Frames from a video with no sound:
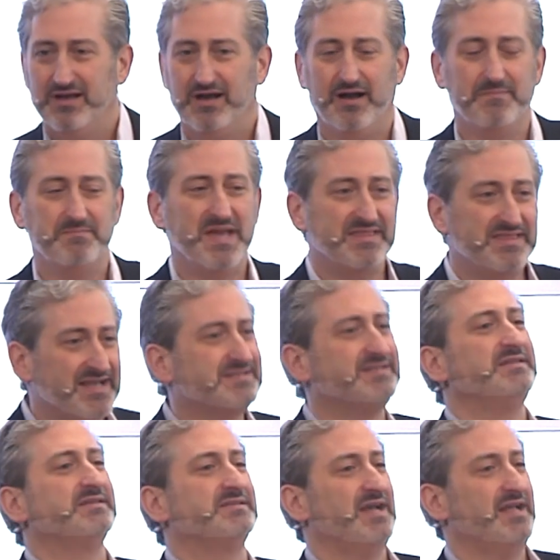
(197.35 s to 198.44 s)
And that's
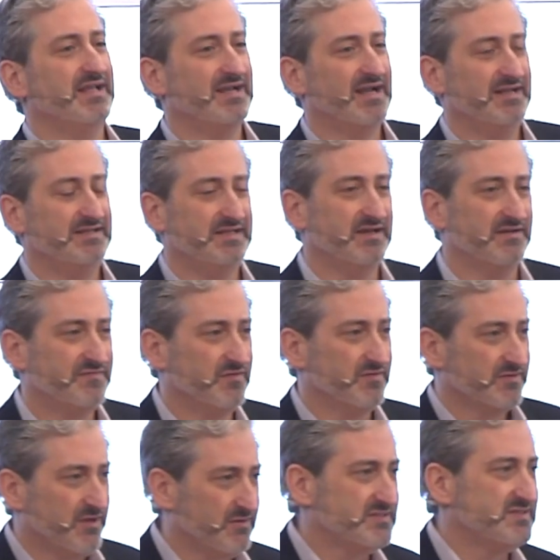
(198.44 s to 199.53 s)
an exciting idea. If you're
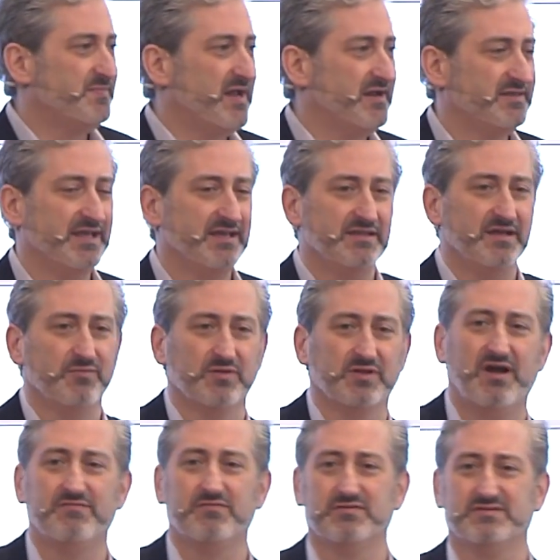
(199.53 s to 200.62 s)
curious about it, they were the cover of